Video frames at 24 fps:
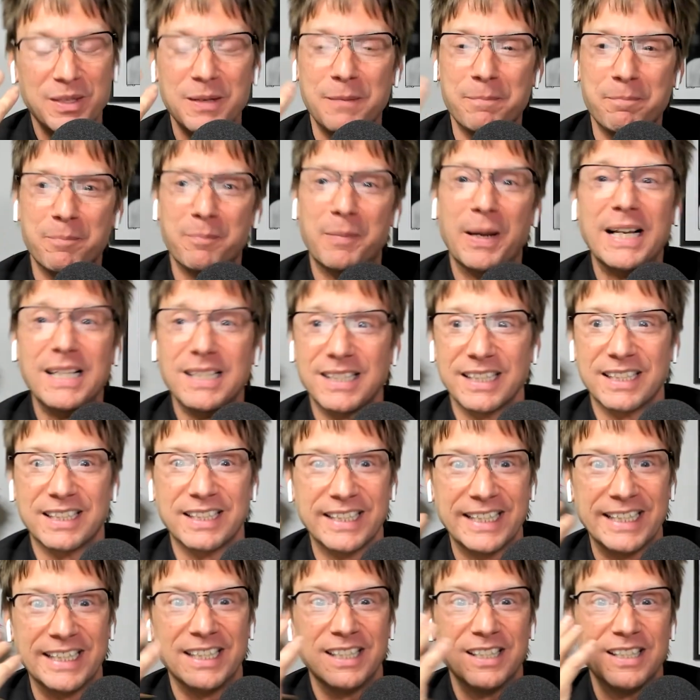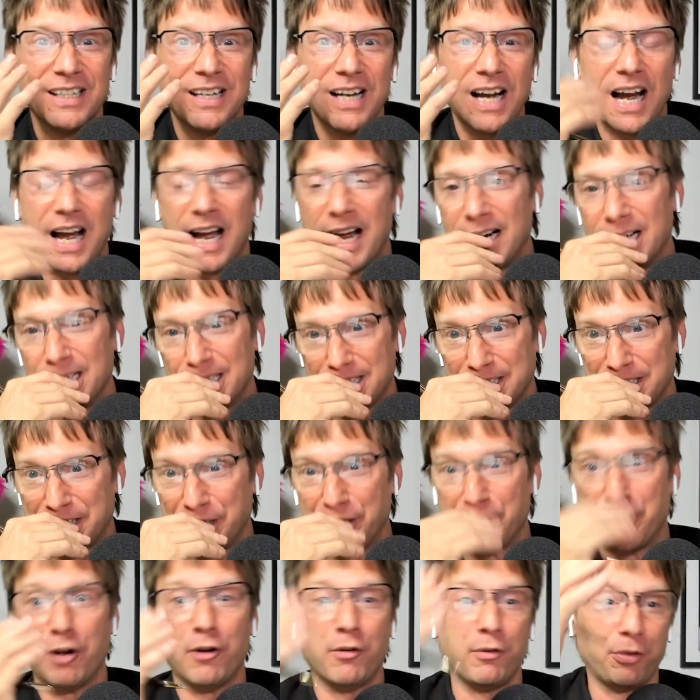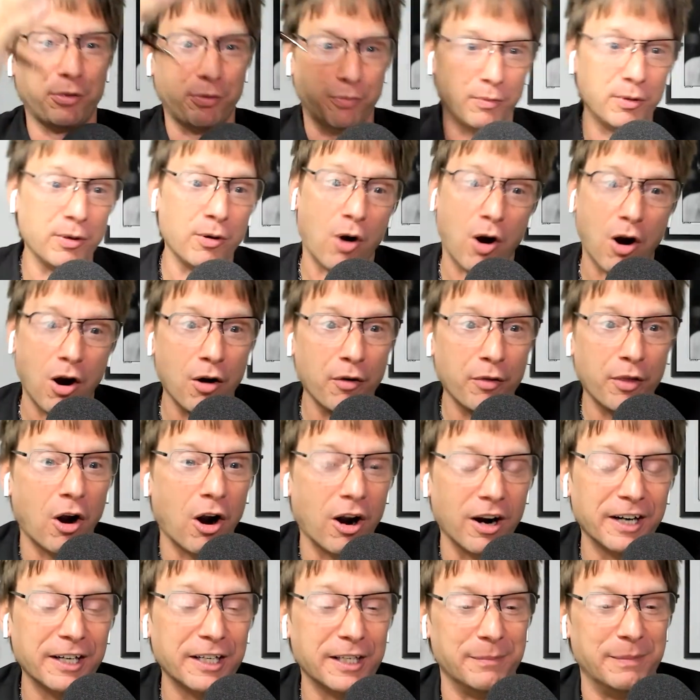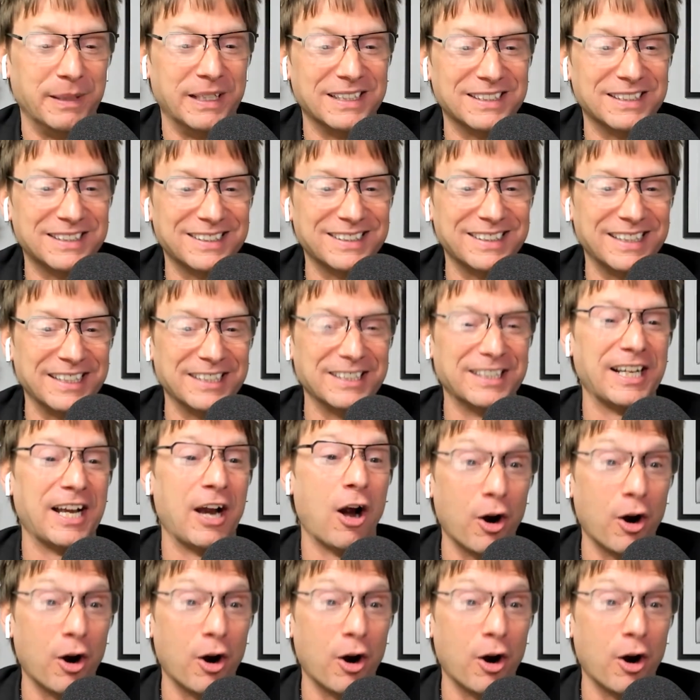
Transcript: basically uh, to go through all the arguments and say,